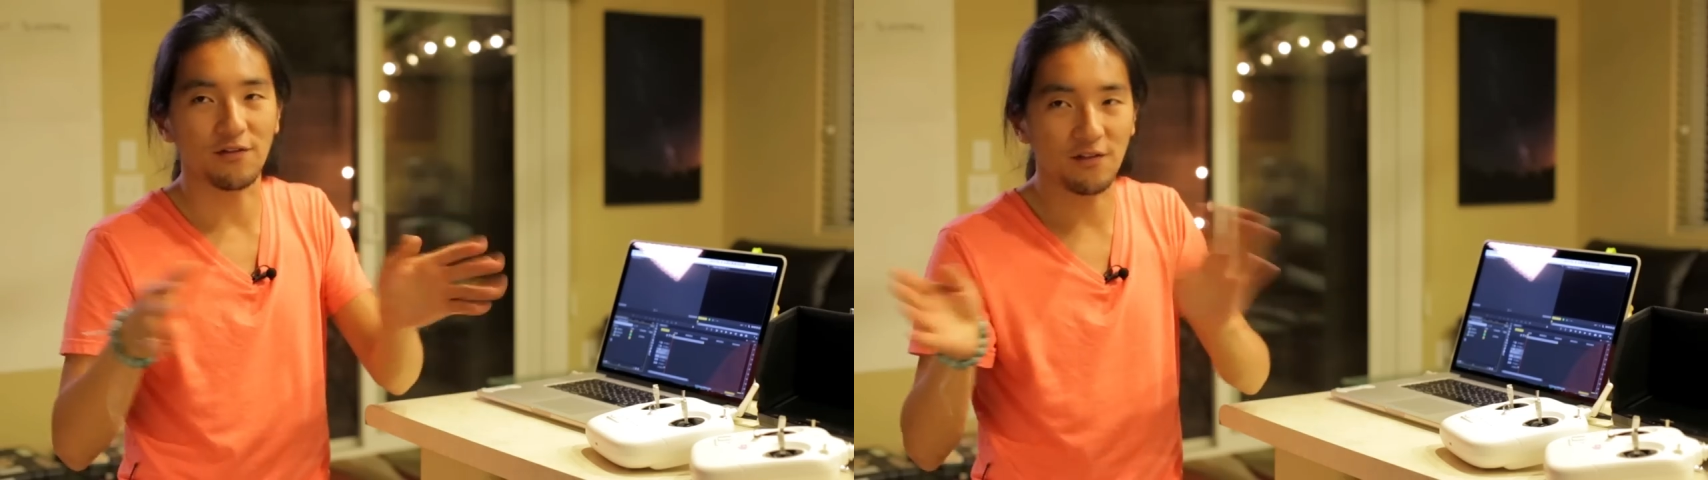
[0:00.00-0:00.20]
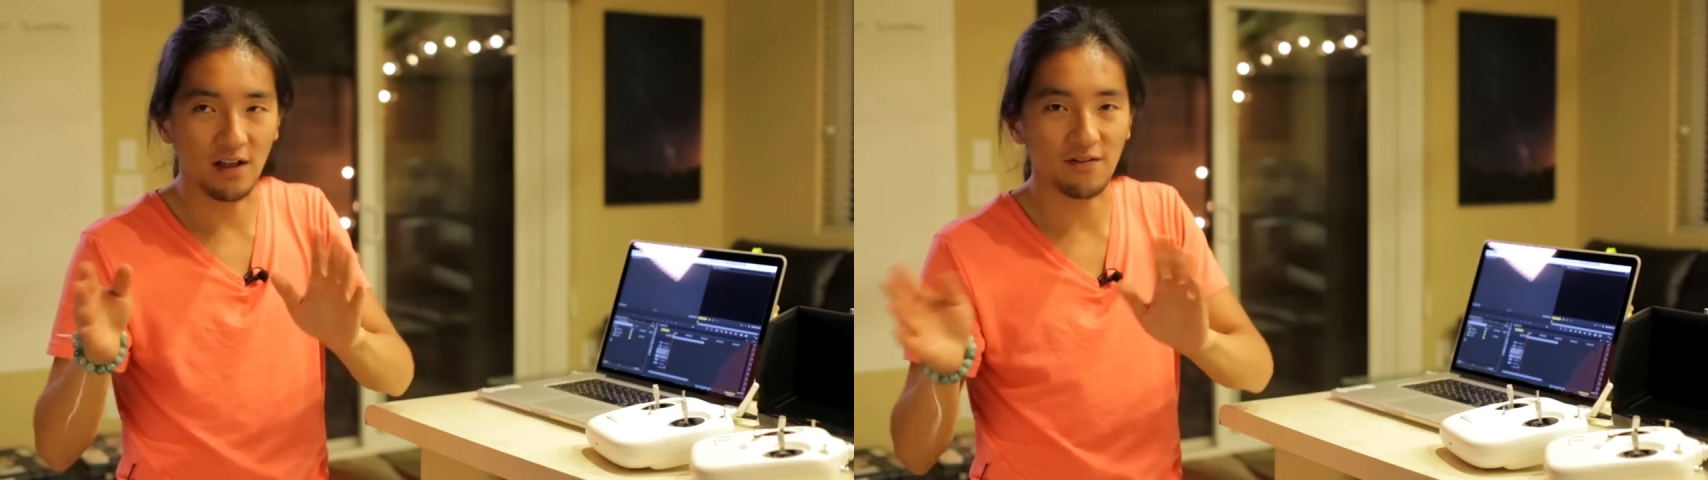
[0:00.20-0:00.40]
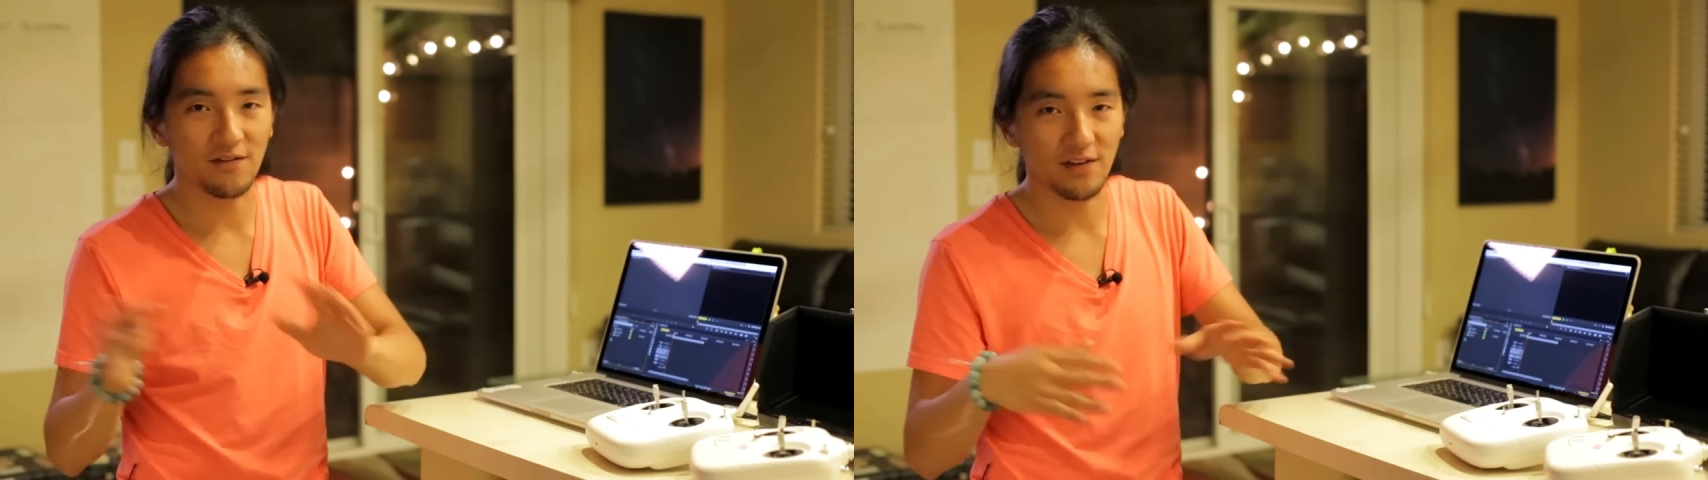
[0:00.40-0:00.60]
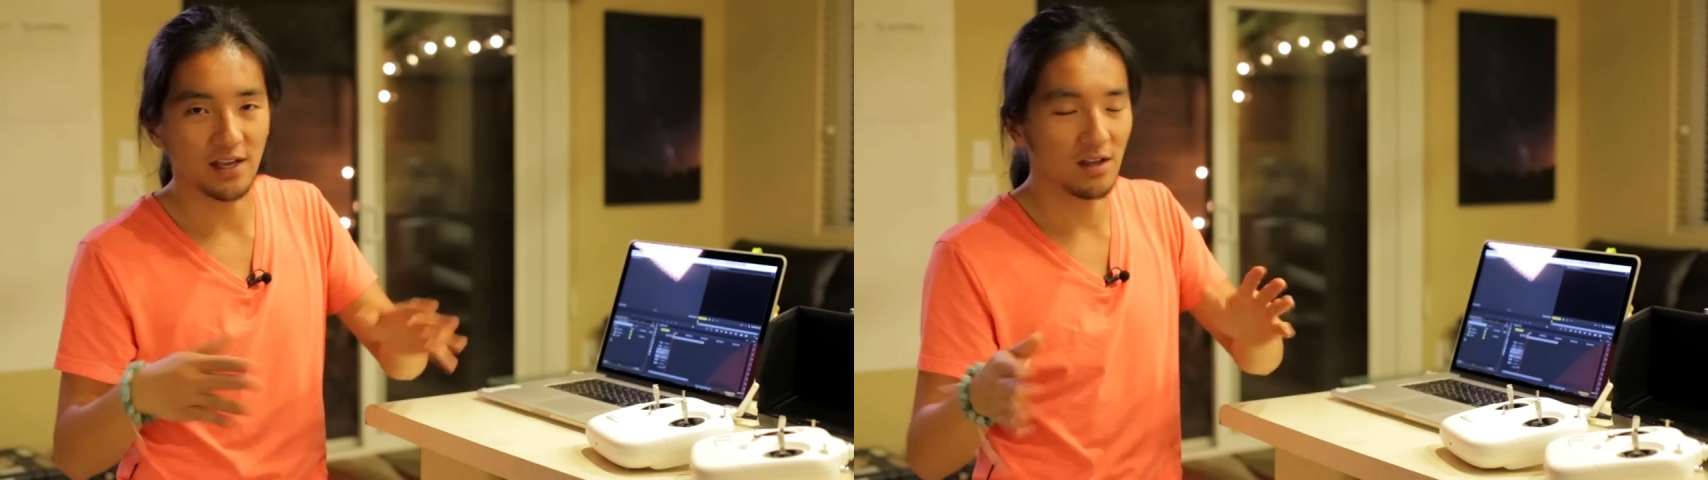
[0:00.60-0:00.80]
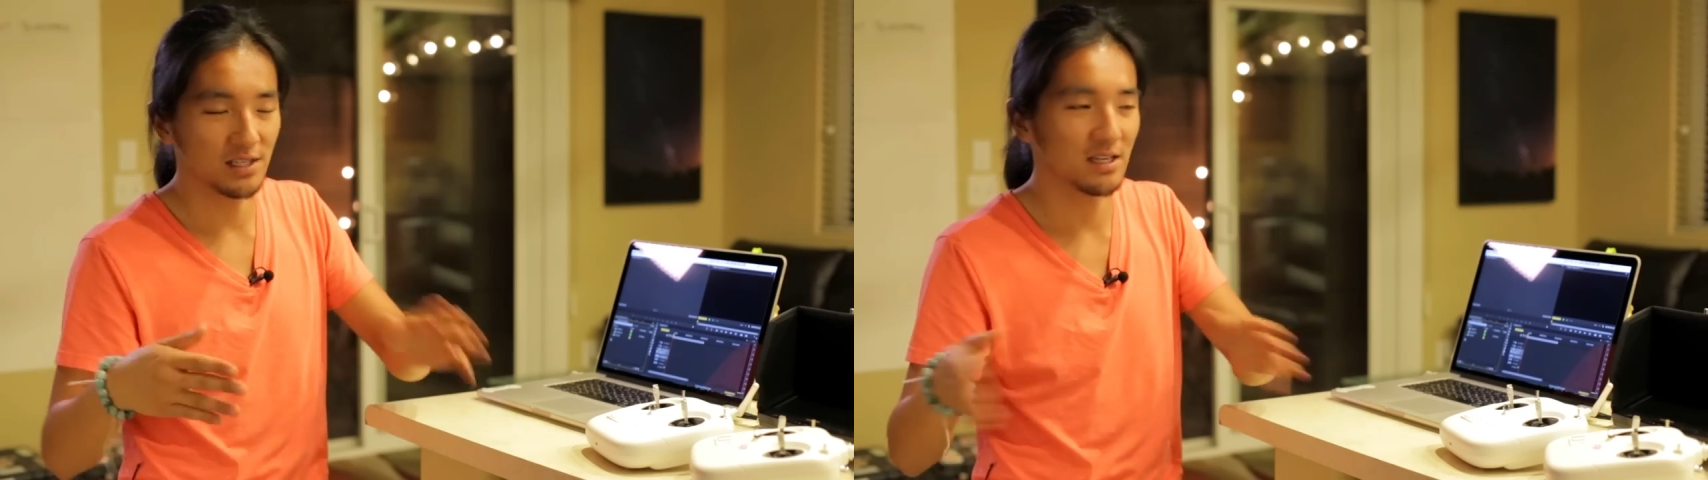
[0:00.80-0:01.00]
fluff
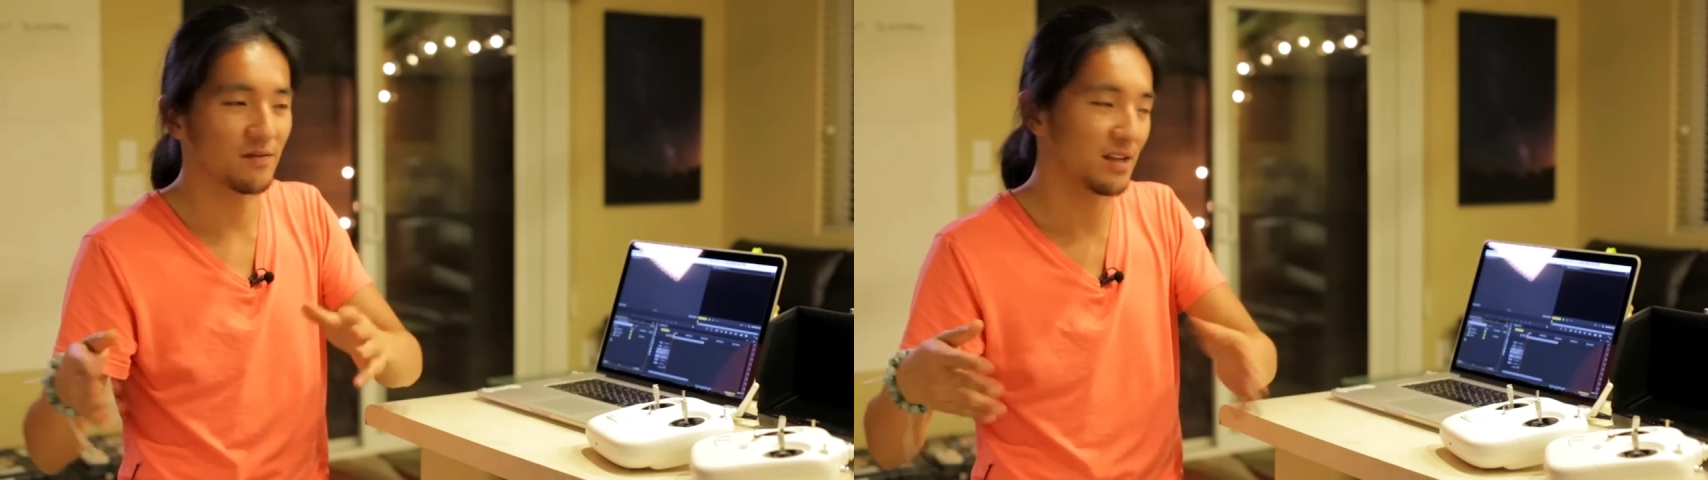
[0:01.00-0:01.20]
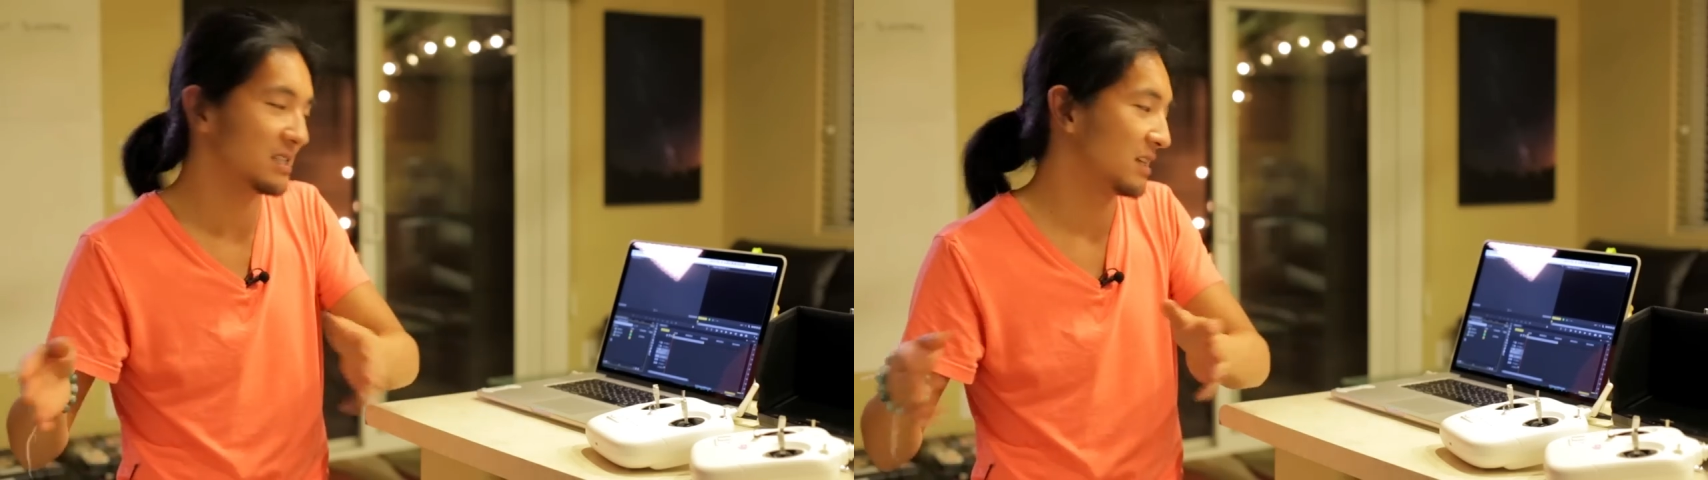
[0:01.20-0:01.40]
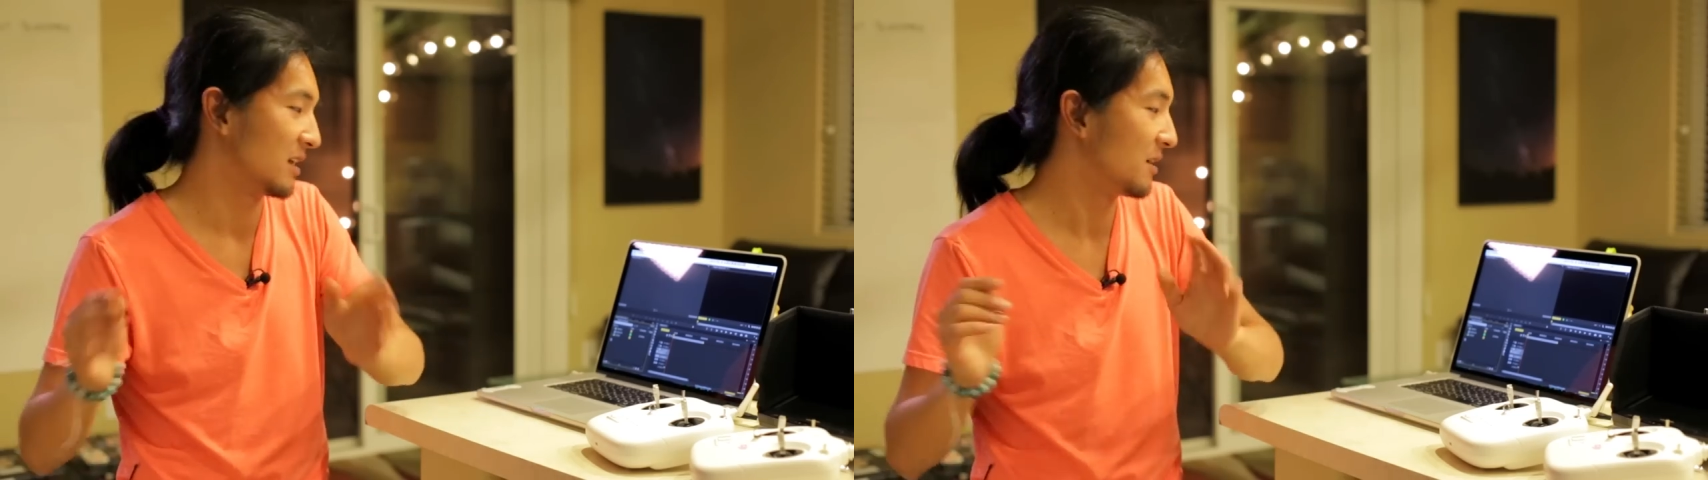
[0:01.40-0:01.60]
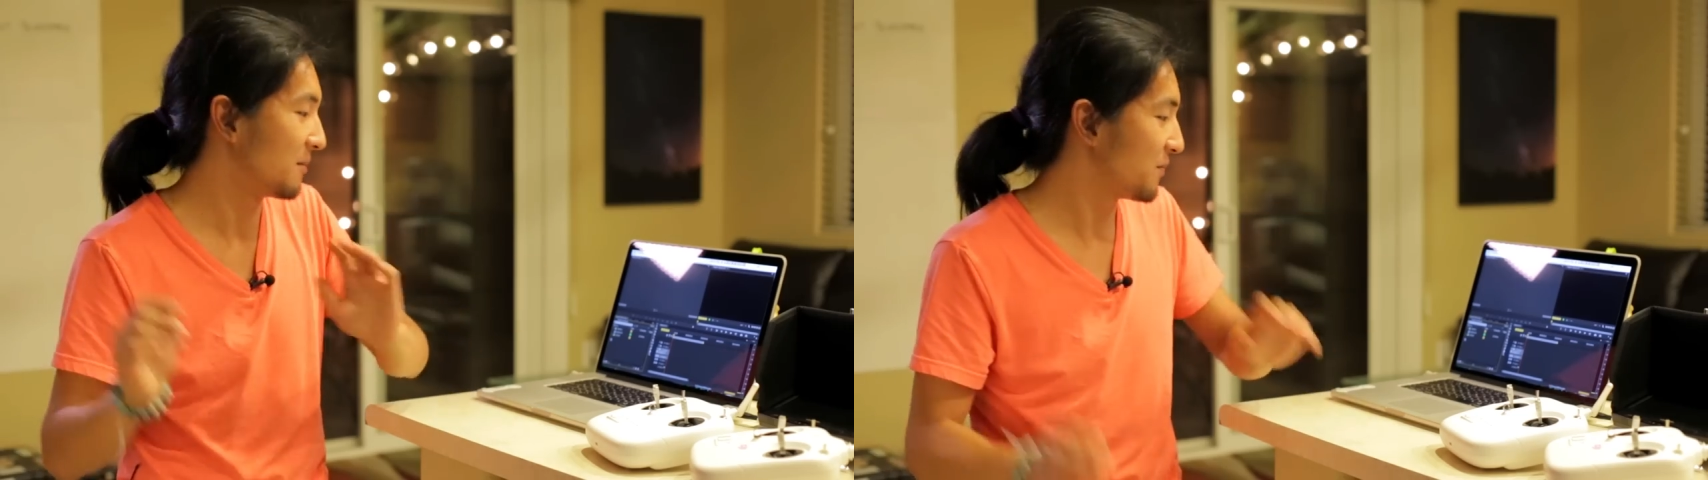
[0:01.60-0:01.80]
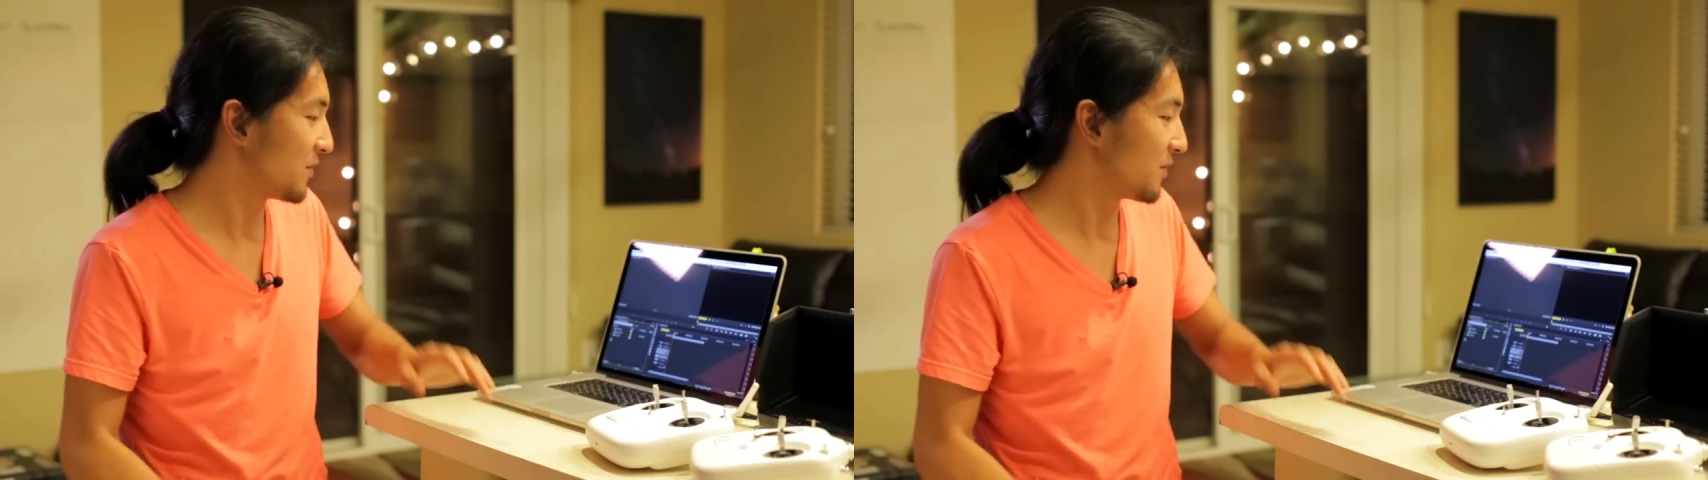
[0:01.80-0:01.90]
and all the stuff that's gonna